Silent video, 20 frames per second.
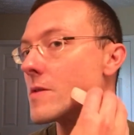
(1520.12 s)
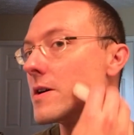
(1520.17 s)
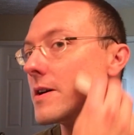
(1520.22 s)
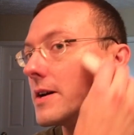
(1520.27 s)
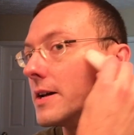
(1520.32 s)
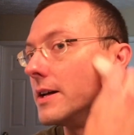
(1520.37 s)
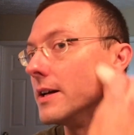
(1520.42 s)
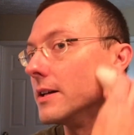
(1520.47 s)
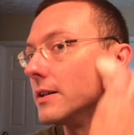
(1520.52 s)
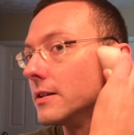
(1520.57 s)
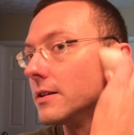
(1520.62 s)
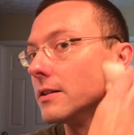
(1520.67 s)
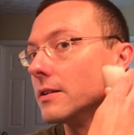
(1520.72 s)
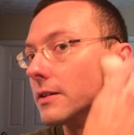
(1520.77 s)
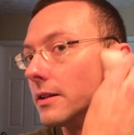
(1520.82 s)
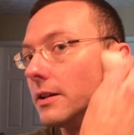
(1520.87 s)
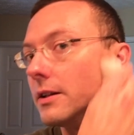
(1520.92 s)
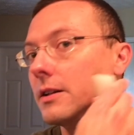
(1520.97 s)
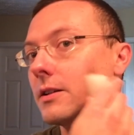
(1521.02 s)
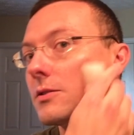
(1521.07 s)
And
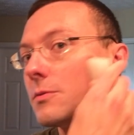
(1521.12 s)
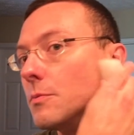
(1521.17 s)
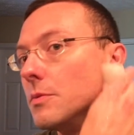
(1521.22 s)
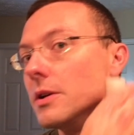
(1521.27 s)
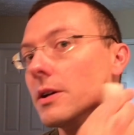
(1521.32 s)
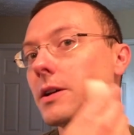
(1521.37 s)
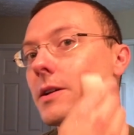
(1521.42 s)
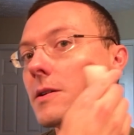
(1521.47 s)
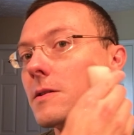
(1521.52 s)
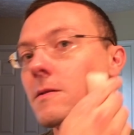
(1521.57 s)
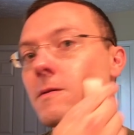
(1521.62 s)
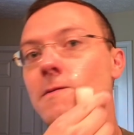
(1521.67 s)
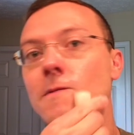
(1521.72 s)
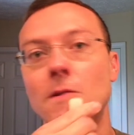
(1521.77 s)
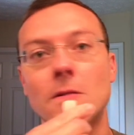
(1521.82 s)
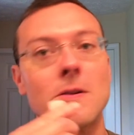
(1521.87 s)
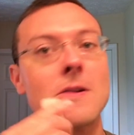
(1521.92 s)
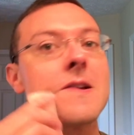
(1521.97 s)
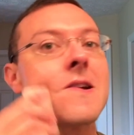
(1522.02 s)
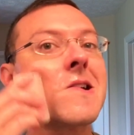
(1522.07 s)
it has been
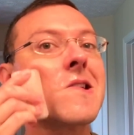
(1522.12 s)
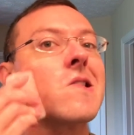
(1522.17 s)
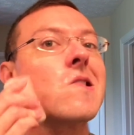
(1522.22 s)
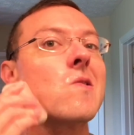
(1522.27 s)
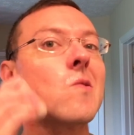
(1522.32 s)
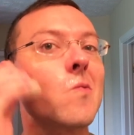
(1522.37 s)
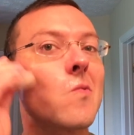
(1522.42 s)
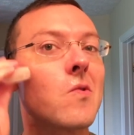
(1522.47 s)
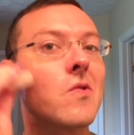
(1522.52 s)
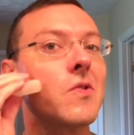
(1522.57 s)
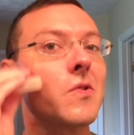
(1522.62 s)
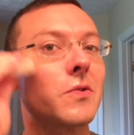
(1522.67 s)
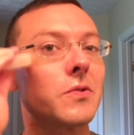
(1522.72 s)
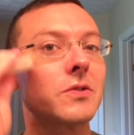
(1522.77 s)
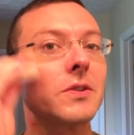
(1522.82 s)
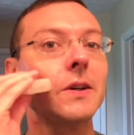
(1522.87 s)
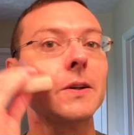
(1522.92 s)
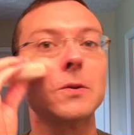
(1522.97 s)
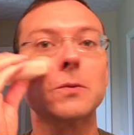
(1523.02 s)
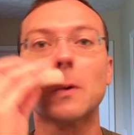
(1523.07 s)
one of those
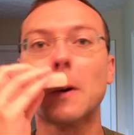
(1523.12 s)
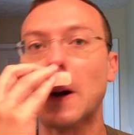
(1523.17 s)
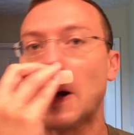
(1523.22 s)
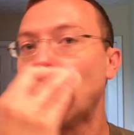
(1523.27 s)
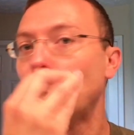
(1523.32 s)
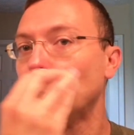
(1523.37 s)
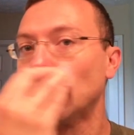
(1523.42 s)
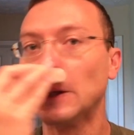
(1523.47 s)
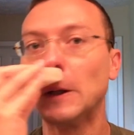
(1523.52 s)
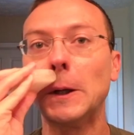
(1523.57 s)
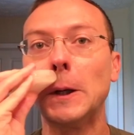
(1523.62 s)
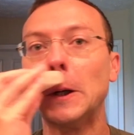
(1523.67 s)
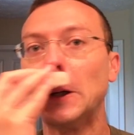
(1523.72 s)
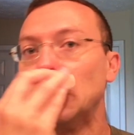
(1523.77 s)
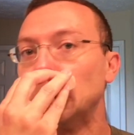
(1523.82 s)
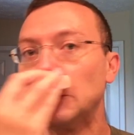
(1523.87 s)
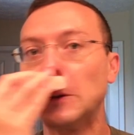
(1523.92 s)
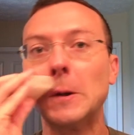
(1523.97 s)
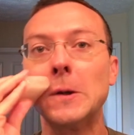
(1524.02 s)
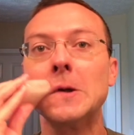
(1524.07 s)
things where I
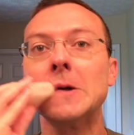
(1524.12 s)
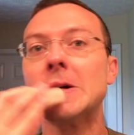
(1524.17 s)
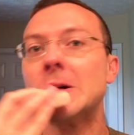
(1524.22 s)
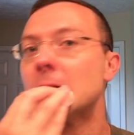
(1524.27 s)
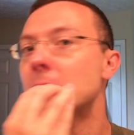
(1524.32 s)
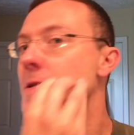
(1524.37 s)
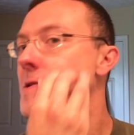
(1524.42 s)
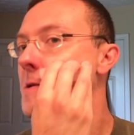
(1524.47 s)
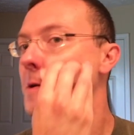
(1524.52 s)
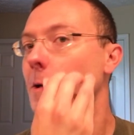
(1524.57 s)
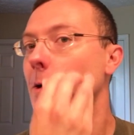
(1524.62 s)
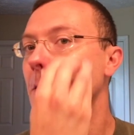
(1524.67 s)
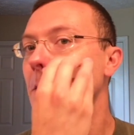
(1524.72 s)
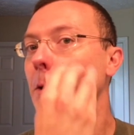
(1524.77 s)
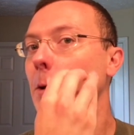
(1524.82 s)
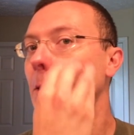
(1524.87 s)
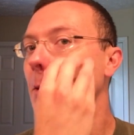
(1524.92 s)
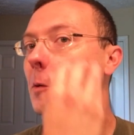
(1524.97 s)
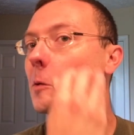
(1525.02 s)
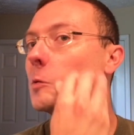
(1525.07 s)
love to
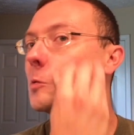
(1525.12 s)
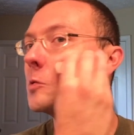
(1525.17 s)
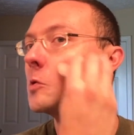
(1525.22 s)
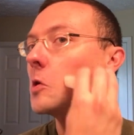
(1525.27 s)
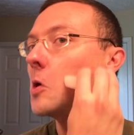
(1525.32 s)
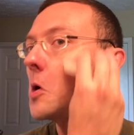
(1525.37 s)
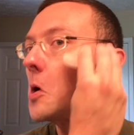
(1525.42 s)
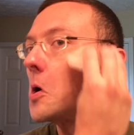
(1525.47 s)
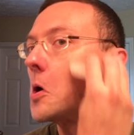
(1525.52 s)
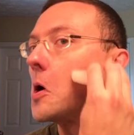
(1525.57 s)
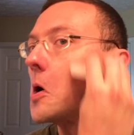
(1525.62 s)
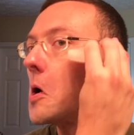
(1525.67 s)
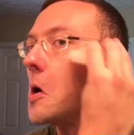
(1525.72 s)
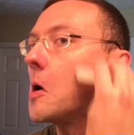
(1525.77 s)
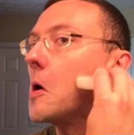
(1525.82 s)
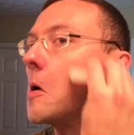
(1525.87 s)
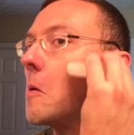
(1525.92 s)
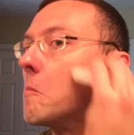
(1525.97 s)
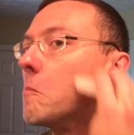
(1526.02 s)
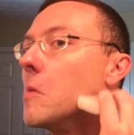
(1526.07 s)
use
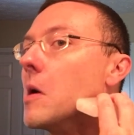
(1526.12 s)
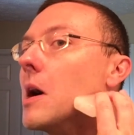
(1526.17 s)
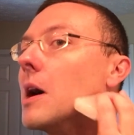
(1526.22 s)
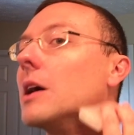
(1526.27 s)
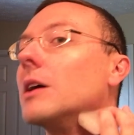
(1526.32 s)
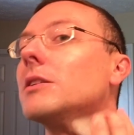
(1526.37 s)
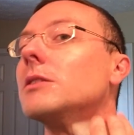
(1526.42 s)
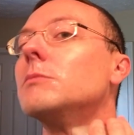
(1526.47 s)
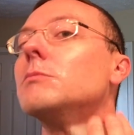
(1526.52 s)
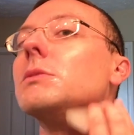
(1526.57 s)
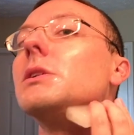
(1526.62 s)
my alum